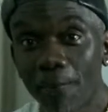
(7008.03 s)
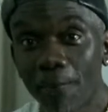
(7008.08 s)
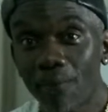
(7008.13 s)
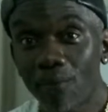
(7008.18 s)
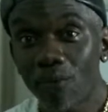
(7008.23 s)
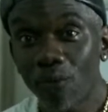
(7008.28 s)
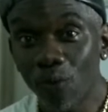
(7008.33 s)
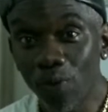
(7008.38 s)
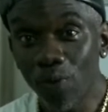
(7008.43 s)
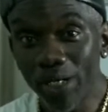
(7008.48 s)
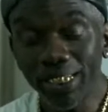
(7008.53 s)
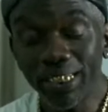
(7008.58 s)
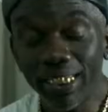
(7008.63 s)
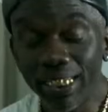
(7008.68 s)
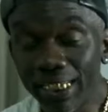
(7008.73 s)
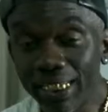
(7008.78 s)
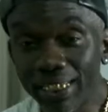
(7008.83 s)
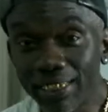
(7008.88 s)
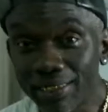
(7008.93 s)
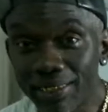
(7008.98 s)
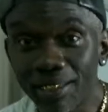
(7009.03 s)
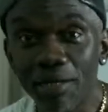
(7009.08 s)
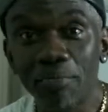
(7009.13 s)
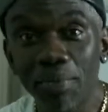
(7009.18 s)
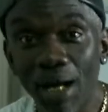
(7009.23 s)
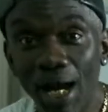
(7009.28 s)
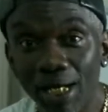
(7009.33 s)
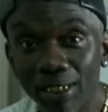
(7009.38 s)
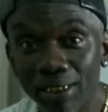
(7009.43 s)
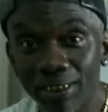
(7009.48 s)
we need
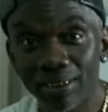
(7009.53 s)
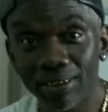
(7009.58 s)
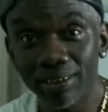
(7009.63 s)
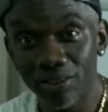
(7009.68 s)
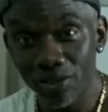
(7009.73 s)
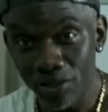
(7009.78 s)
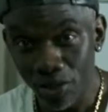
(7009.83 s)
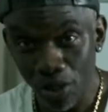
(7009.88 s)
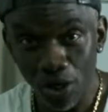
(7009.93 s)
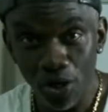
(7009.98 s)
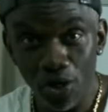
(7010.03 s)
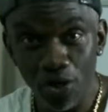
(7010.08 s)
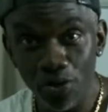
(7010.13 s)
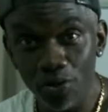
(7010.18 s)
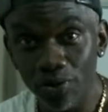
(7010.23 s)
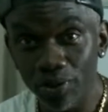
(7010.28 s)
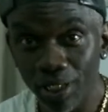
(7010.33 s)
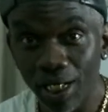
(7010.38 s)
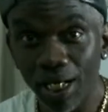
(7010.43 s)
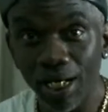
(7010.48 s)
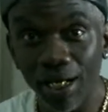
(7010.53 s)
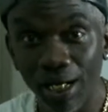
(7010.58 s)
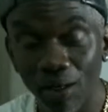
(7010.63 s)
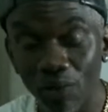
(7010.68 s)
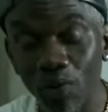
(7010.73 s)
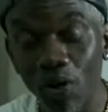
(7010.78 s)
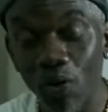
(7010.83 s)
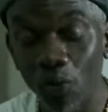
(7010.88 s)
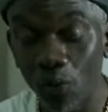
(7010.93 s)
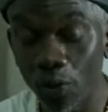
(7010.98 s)
somebody to turn
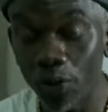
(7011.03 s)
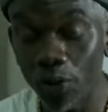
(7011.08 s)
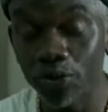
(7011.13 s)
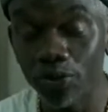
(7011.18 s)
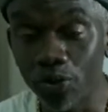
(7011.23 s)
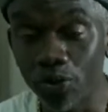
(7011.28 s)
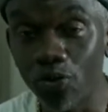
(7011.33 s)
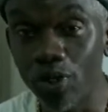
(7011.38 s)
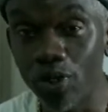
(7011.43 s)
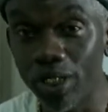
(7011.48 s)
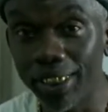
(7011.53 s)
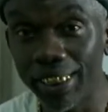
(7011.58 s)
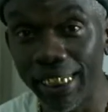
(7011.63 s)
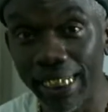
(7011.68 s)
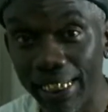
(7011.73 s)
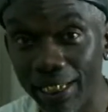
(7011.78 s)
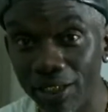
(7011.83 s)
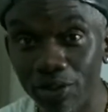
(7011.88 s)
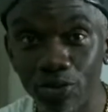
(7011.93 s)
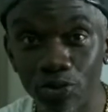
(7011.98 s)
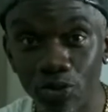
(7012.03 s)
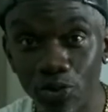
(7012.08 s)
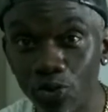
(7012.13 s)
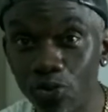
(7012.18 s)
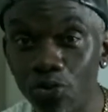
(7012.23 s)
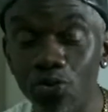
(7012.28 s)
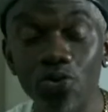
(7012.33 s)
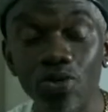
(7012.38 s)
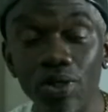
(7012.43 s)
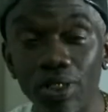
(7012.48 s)
what we're doing
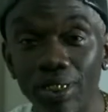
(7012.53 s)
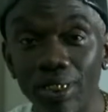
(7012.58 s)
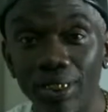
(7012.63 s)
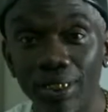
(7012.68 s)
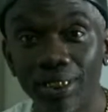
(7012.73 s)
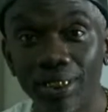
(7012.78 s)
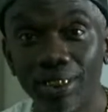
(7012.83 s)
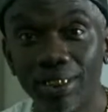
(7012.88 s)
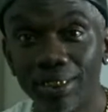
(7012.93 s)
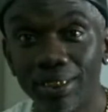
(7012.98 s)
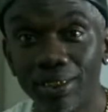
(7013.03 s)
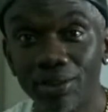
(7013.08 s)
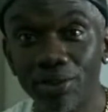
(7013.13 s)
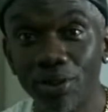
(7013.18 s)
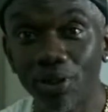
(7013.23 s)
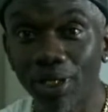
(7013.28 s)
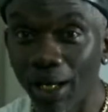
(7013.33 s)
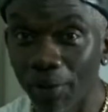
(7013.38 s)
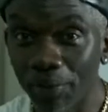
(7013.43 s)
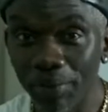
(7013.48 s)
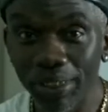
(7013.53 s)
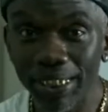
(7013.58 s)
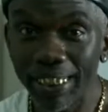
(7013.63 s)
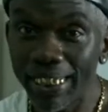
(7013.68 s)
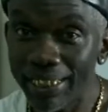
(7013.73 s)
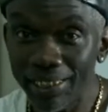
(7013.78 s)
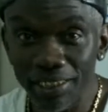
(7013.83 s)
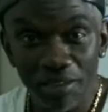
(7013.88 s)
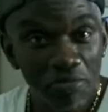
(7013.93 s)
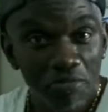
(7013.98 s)
into, you know, like we need
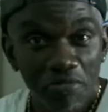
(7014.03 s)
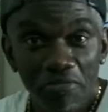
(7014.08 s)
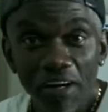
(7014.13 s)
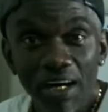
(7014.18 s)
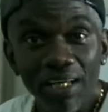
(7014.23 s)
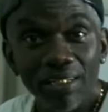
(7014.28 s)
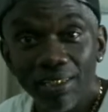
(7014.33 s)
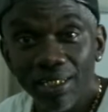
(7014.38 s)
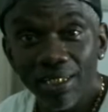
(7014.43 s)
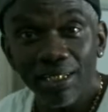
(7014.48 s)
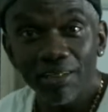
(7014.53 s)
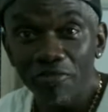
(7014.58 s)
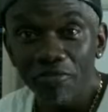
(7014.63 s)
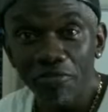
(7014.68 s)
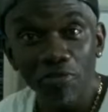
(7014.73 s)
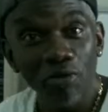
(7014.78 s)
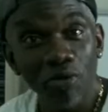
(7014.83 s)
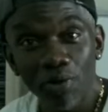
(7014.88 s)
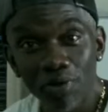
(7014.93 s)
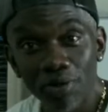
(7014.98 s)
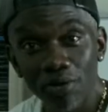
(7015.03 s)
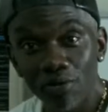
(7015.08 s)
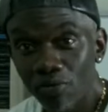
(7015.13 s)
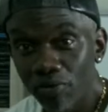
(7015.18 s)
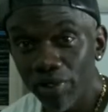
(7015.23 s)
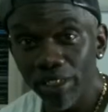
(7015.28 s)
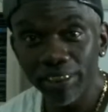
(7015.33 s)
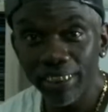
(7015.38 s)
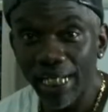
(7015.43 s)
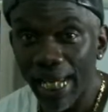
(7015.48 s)
some funding for the
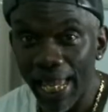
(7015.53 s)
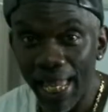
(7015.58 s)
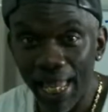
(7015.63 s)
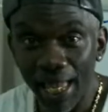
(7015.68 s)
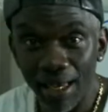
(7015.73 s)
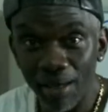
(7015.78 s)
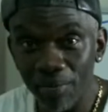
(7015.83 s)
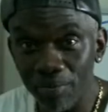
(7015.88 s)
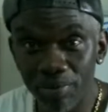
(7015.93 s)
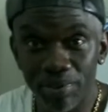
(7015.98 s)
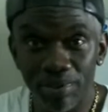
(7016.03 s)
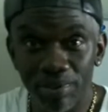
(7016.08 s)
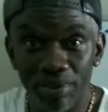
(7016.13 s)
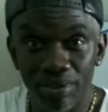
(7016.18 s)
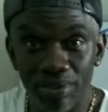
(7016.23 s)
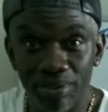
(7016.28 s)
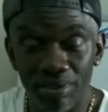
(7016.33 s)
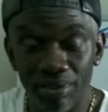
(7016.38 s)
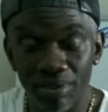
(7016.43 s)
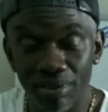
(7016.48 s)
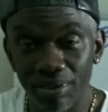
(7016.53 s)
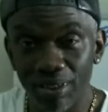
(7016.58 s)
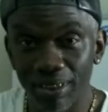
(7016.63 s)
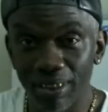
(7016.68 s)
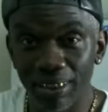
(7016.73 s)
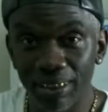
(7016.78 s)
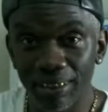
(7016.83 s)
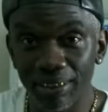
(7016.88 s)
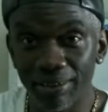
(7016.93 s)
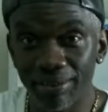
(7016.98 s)
Rich Abs
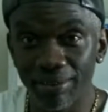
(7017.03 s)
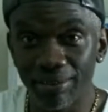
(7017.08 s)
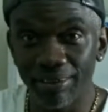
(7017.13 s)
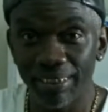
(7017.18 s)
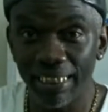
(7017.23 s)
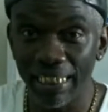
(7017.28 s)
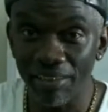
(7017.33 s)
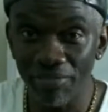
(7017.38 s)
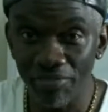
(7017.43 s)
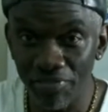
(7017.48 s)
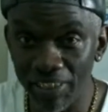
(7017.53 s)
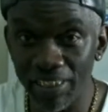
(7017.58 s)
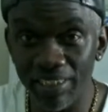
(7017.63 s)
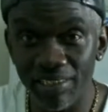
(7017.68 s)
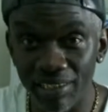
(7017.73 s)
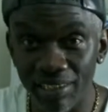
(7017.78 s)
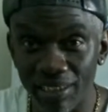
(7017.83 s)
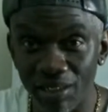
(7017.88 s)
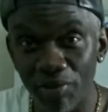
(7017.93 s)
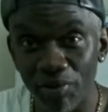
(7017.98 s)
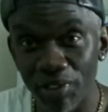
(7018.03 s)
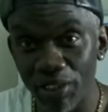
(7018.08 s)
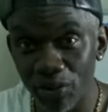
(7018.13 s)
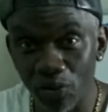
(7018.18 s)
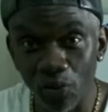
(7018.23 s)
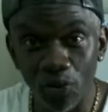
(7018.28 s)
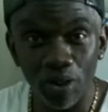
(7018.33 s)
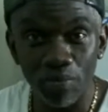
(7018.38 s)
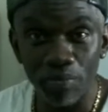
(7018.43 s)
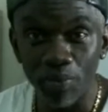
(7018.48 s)
TV series
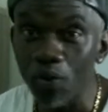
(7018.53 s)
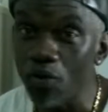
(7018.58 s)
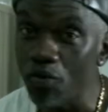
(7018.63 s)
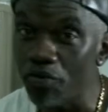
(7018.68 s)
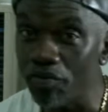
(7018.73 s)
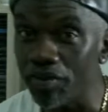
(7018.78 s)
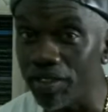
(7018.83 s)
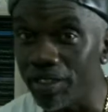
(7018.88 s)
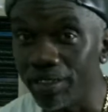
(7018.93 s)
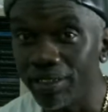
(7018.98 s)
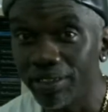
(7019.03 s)
or the movie